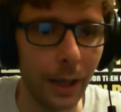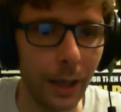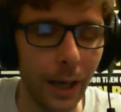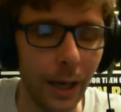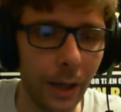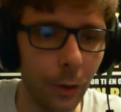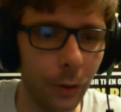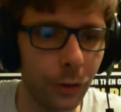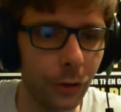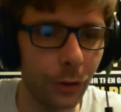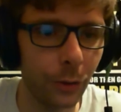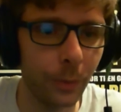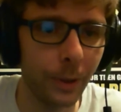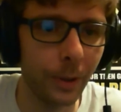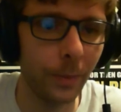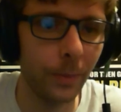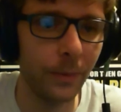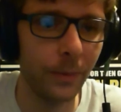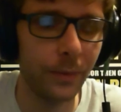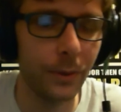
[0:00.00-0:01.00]
and also pick
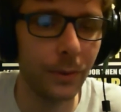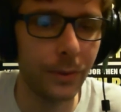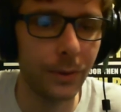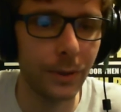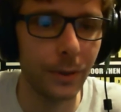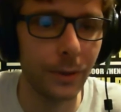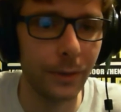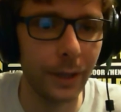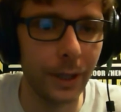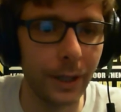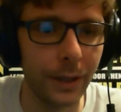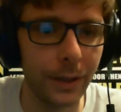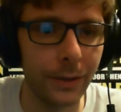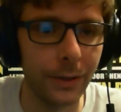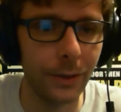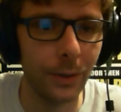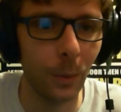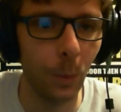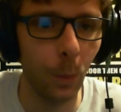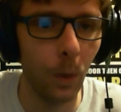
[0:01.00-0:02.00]
up a few
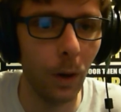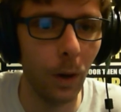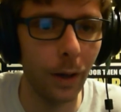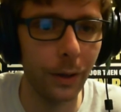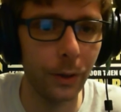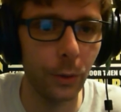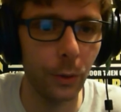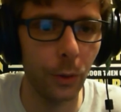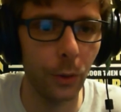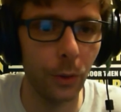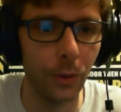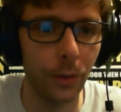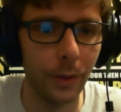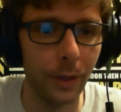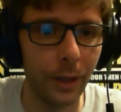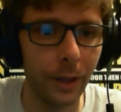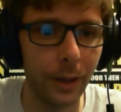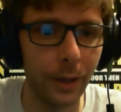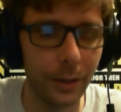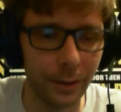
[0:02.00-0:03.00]
souvenirs while you're
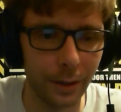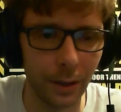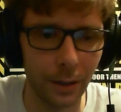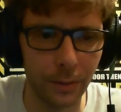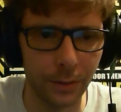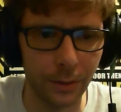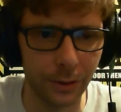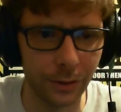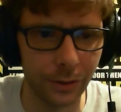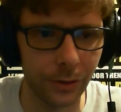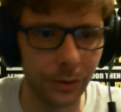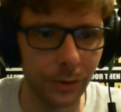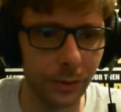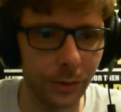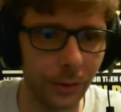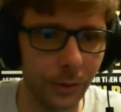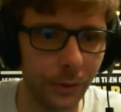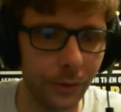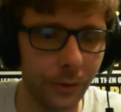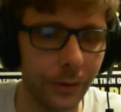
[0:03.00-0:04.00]
there. There's loads of
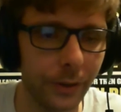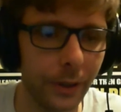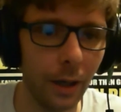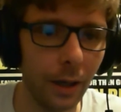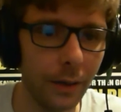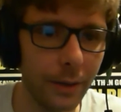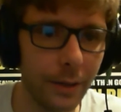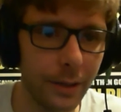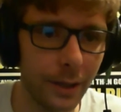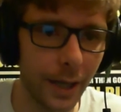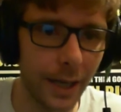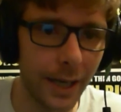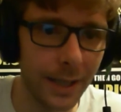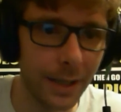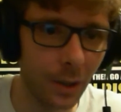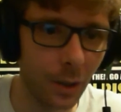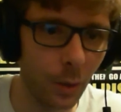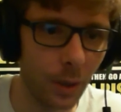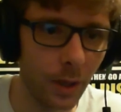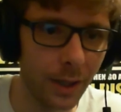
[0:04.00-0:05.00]
stalls. There's Laser
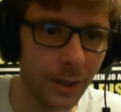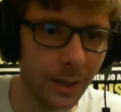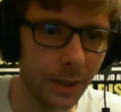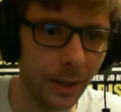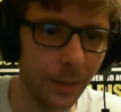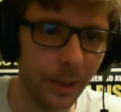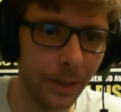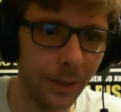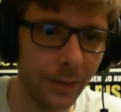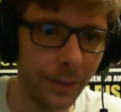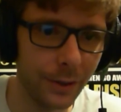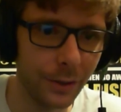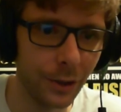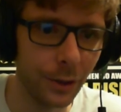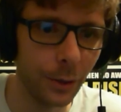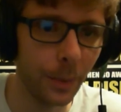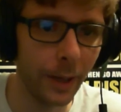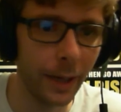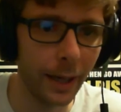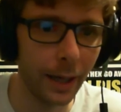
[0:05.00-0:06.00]
Quest, I believe it's two
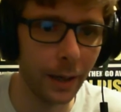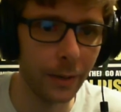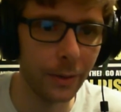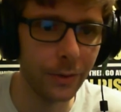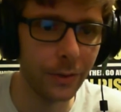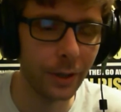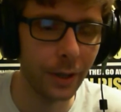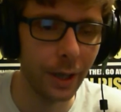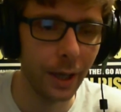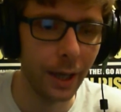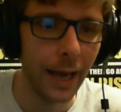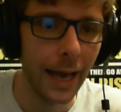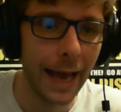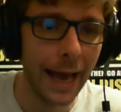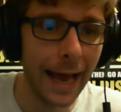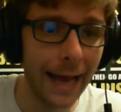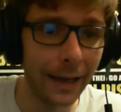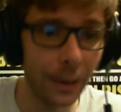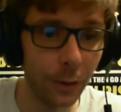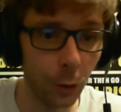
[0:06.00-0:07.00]
pounds,
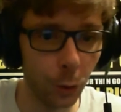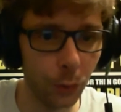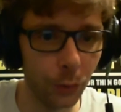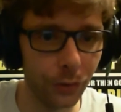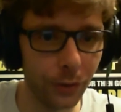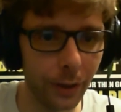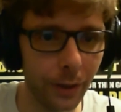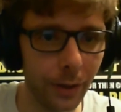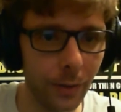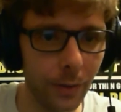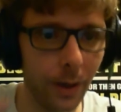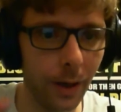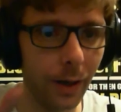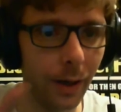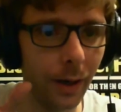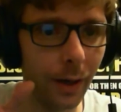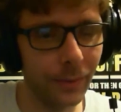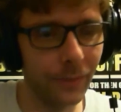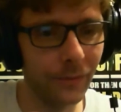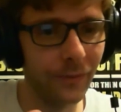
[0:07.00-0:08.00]
and also
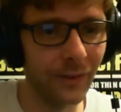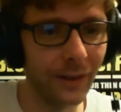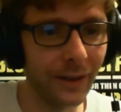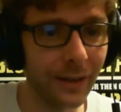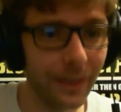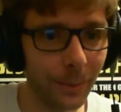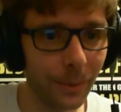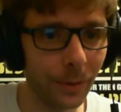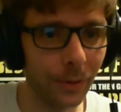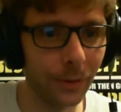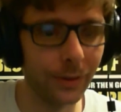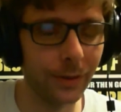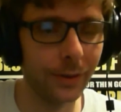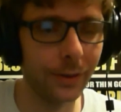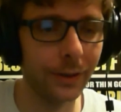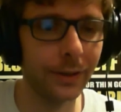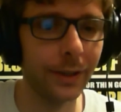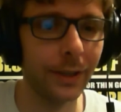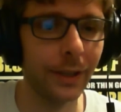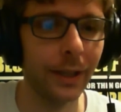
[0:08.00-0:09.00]
very
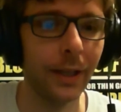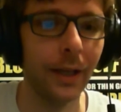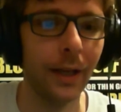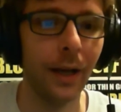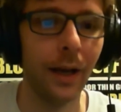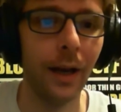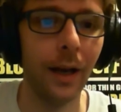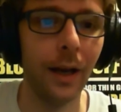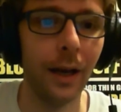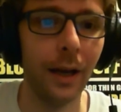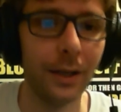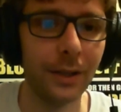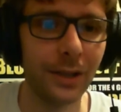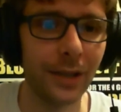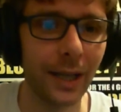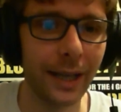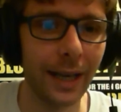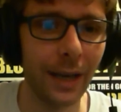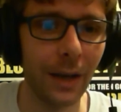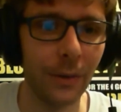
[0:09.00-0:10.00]
important. Uh,
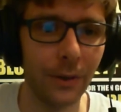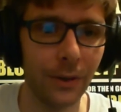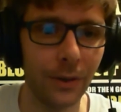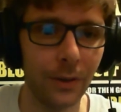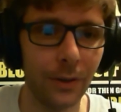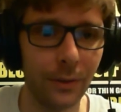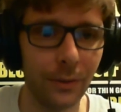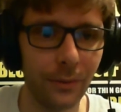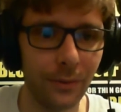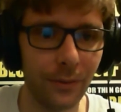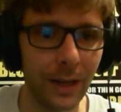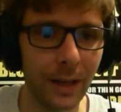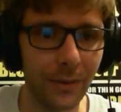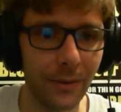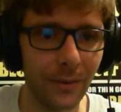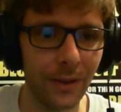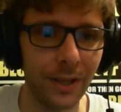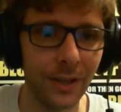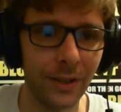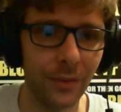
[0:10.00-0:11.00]
check out the, the
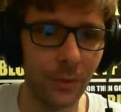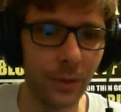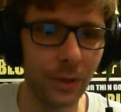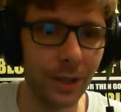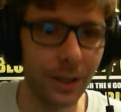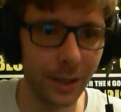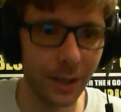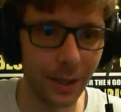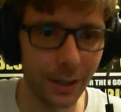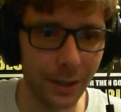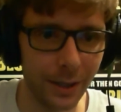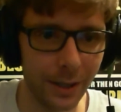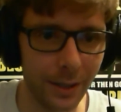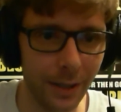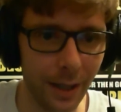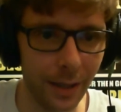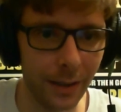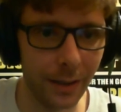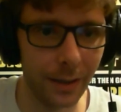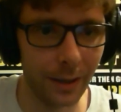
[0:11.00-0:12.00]
Fragfest 360
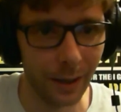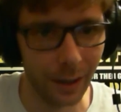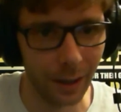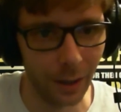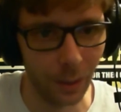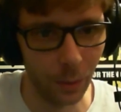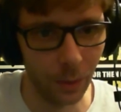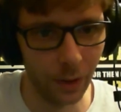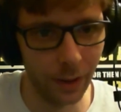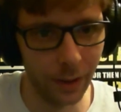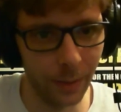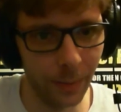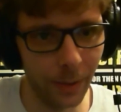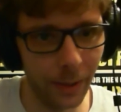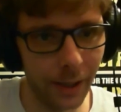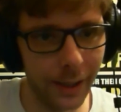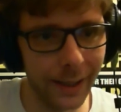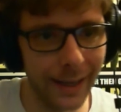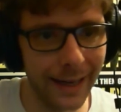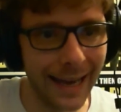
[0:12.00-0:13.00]
tent where they're
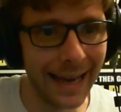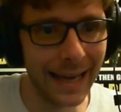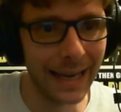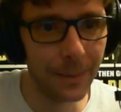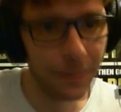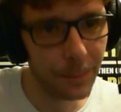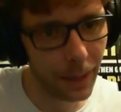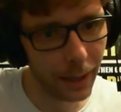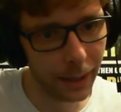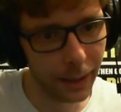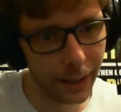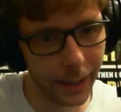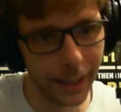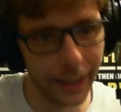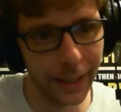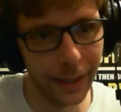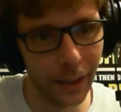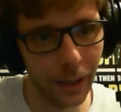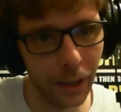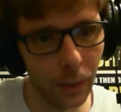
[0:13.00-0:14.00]
playing Eight Man
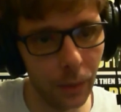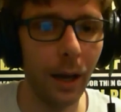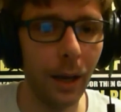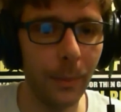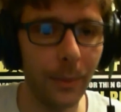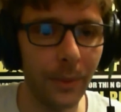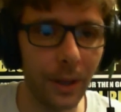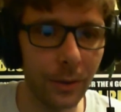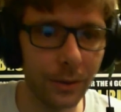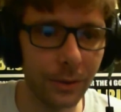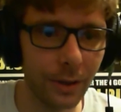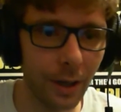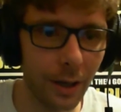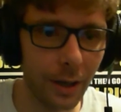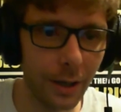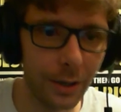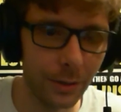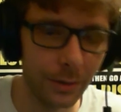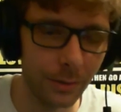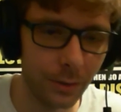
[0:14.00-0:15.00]
Halo. And those
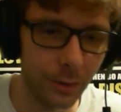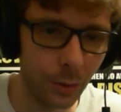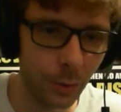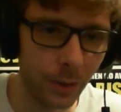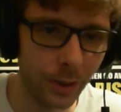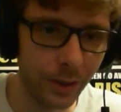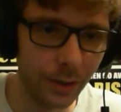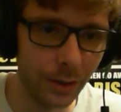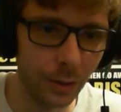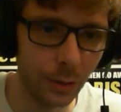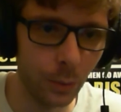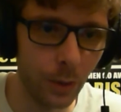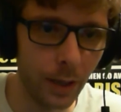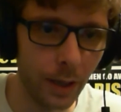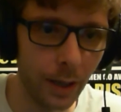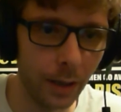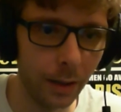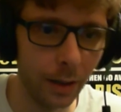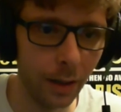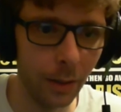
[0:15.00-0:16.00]
guys are on Twitch as
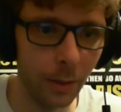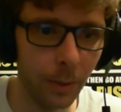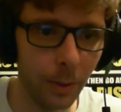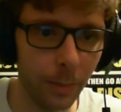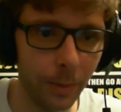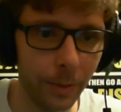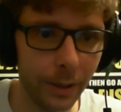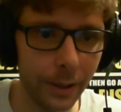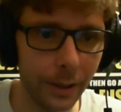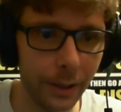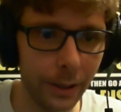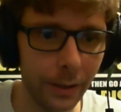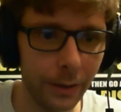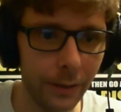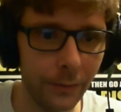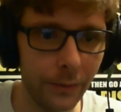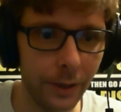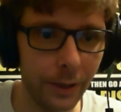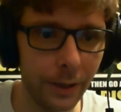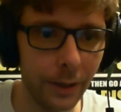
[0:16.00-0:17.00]
well. I'll pop a link in the
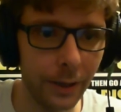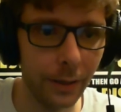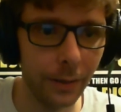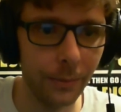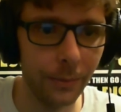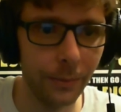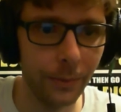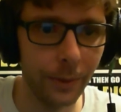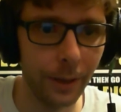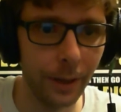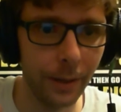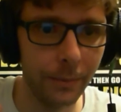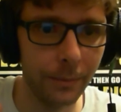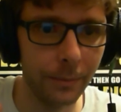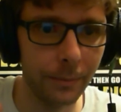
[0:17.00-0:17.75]
video That